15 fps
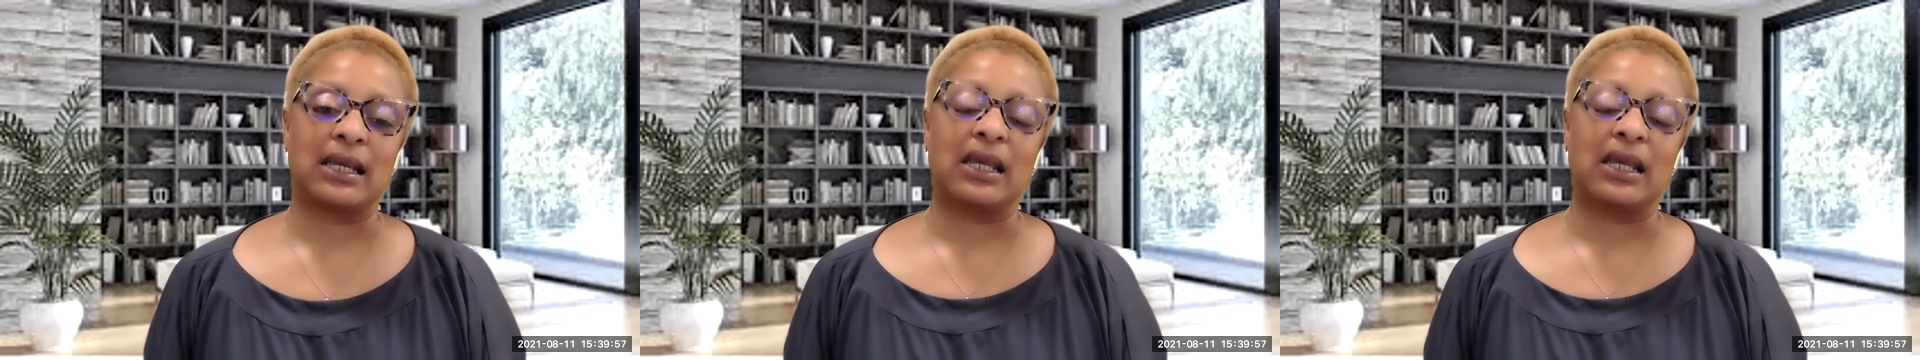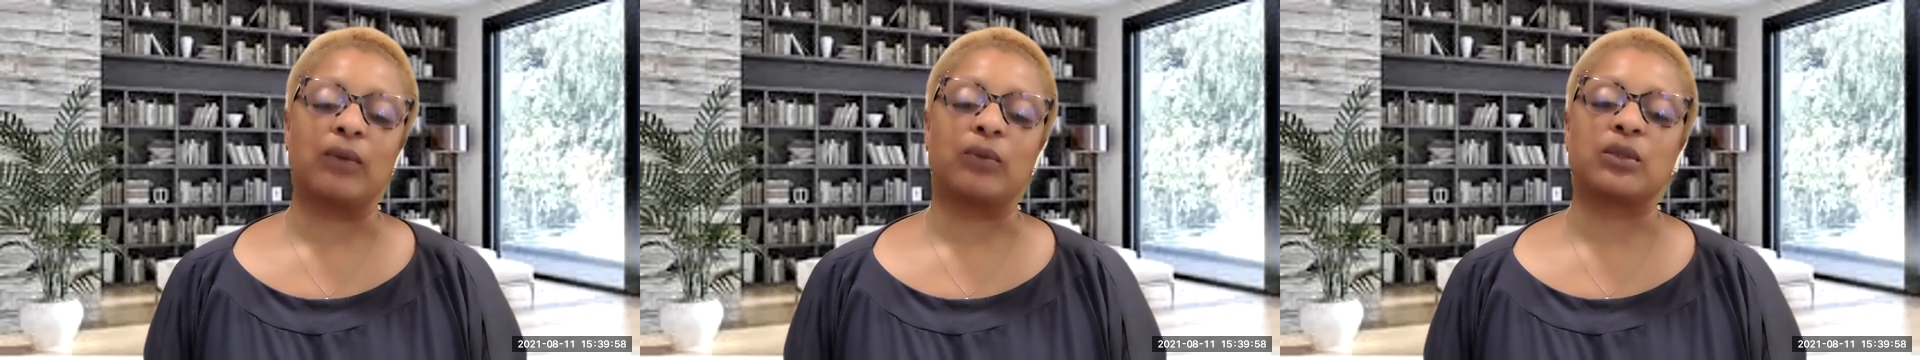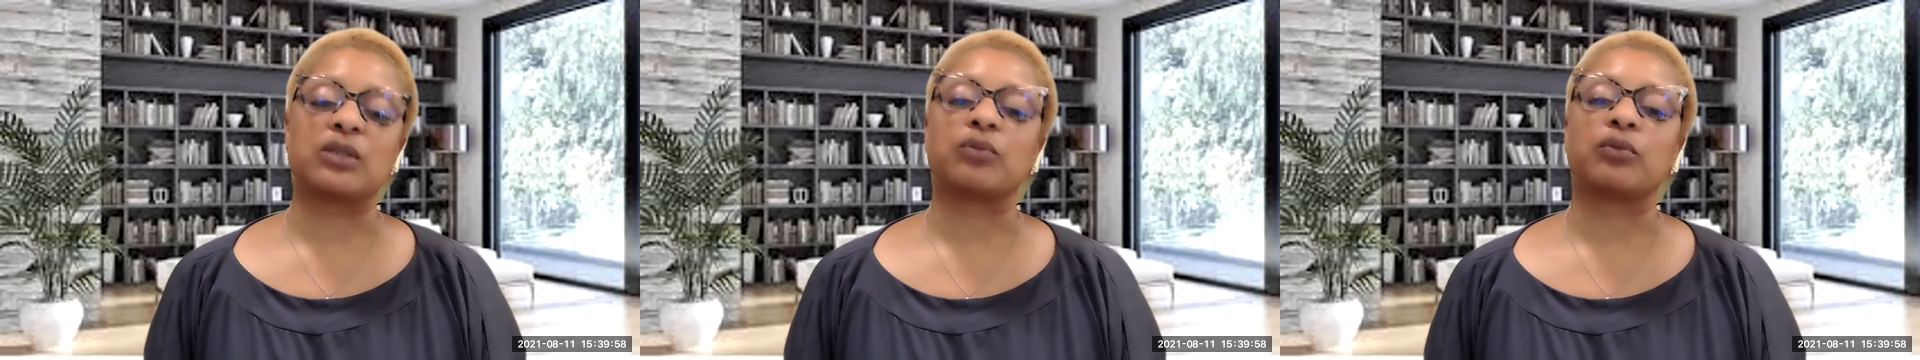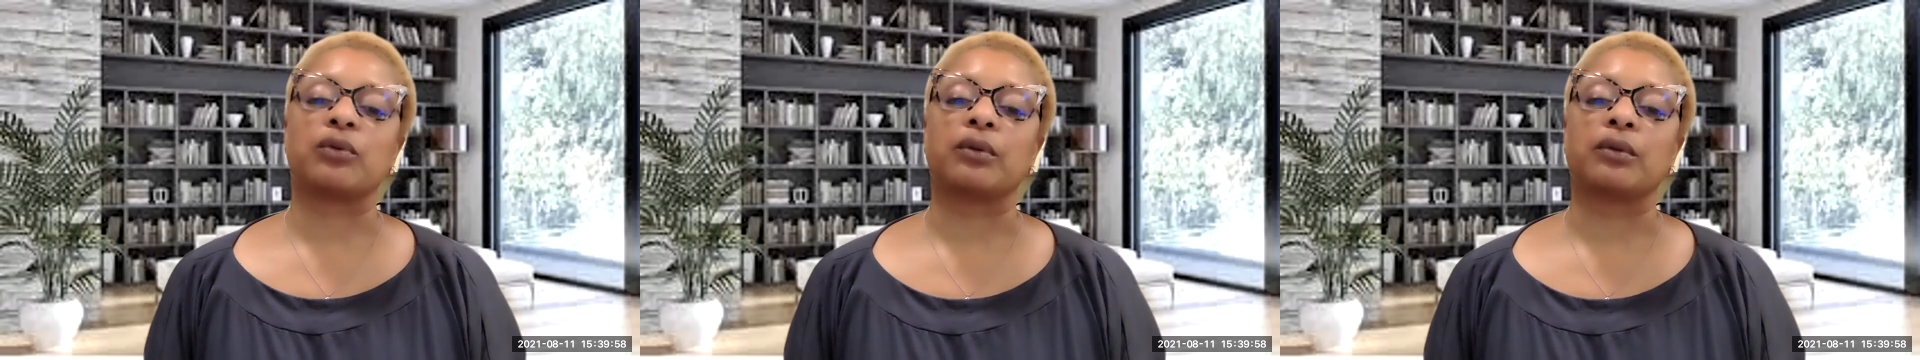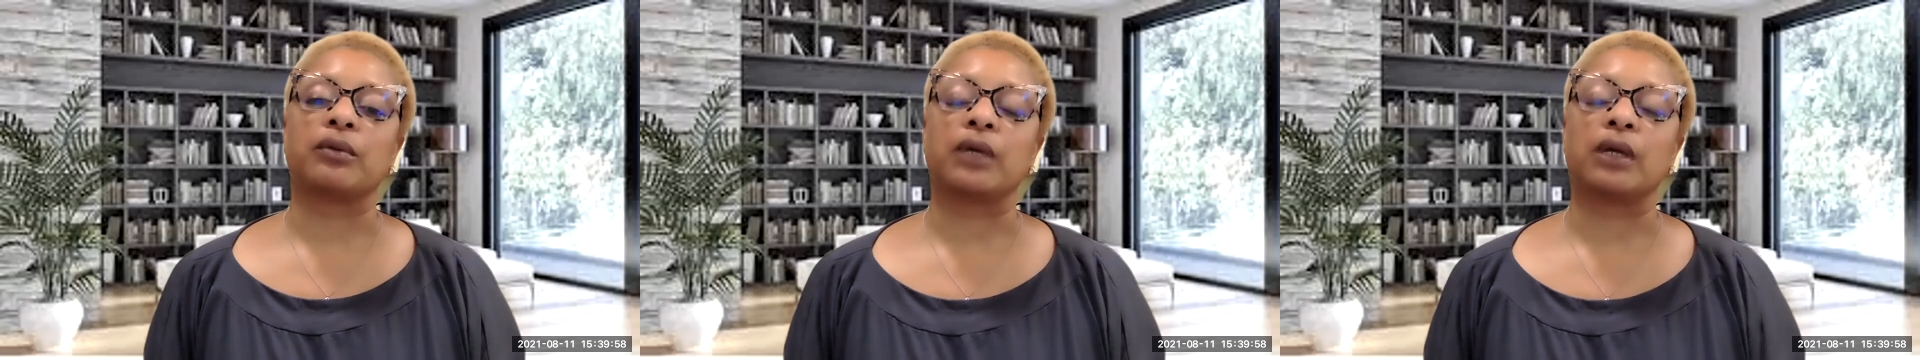It was
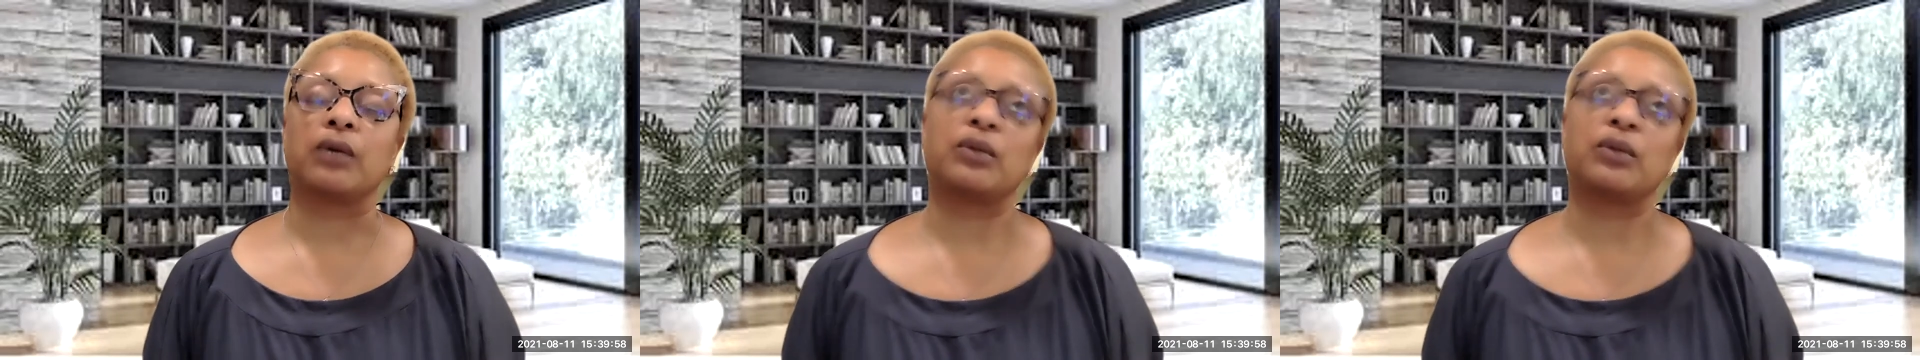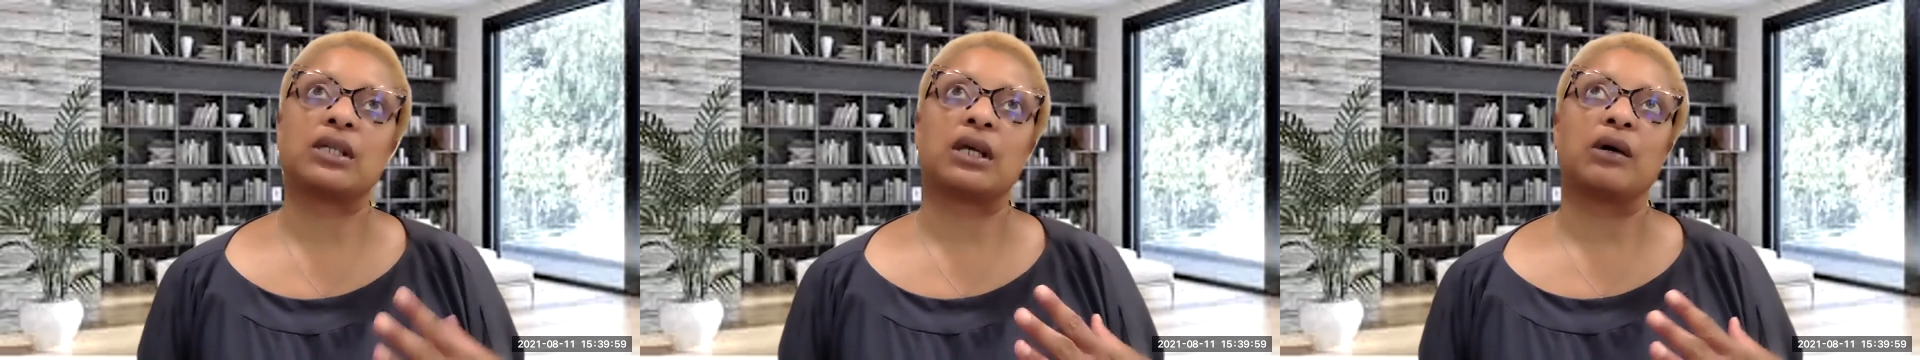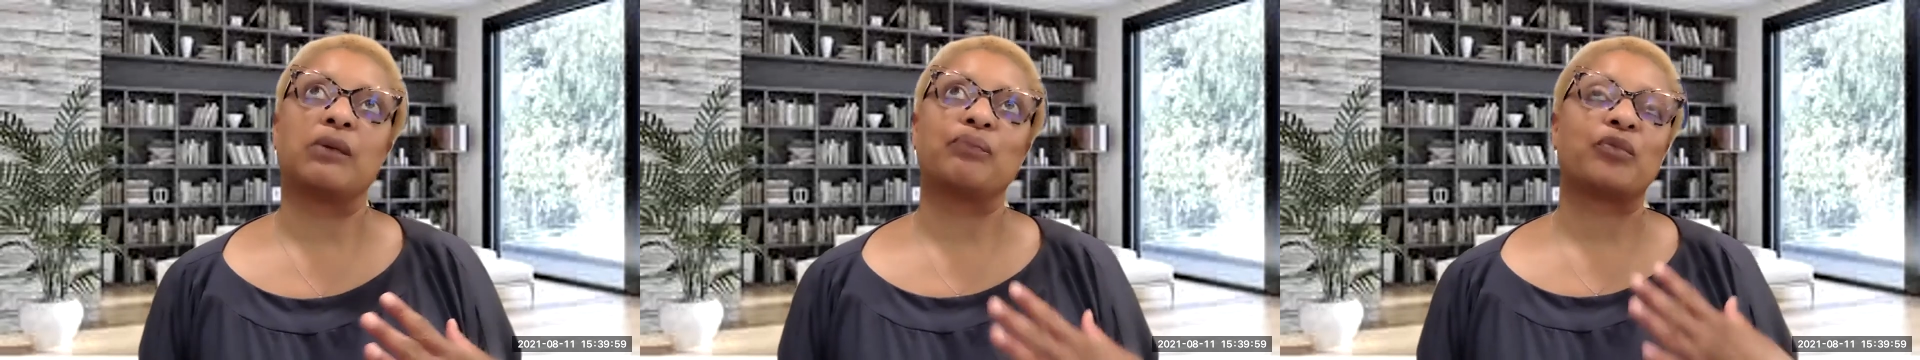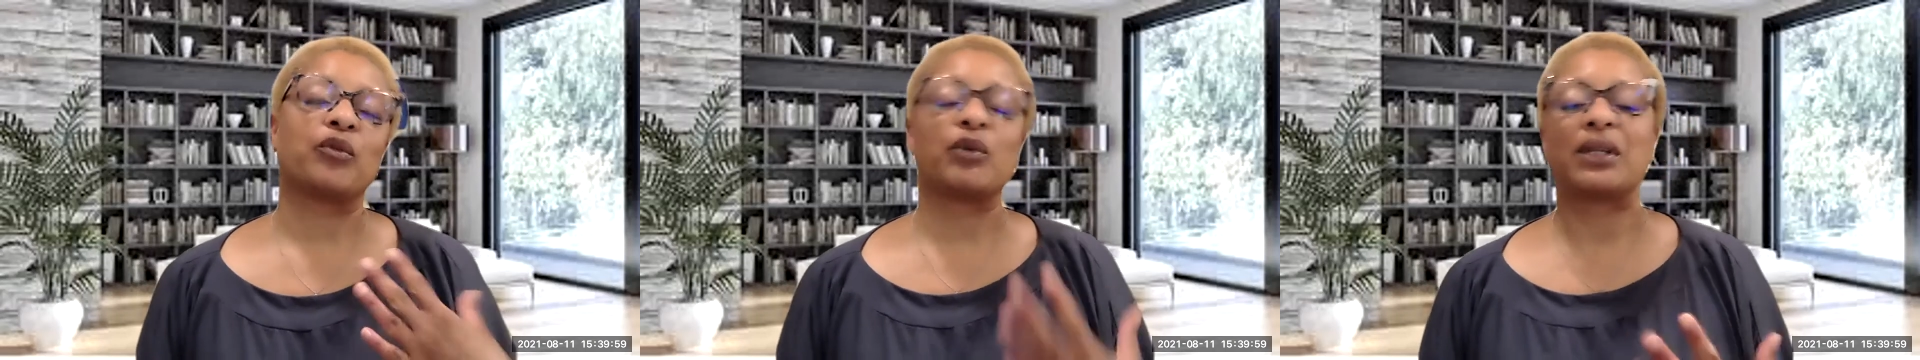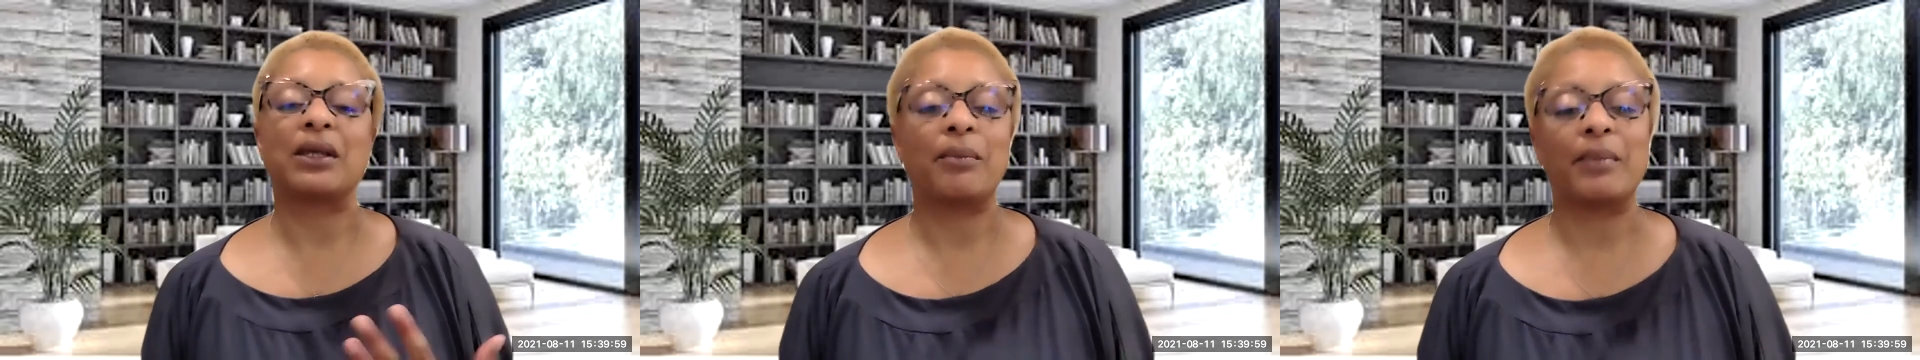
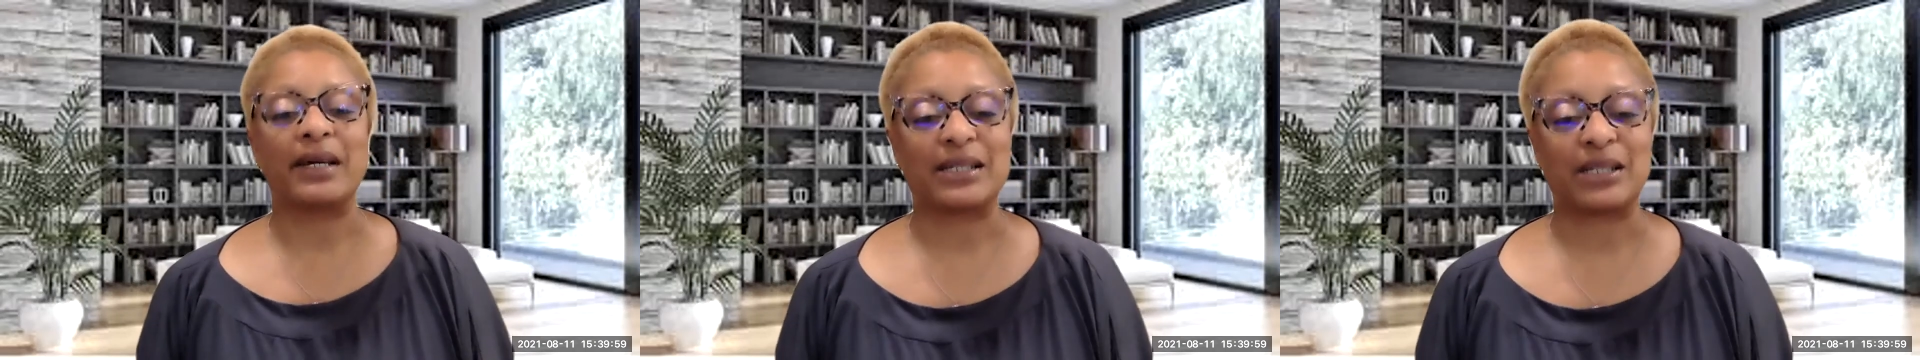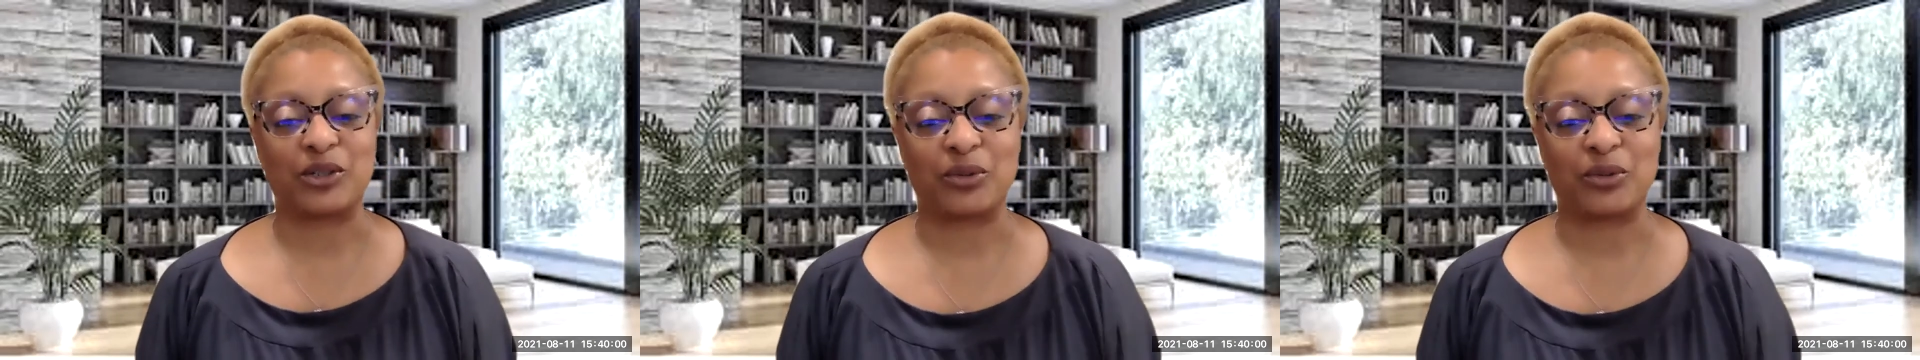really amazing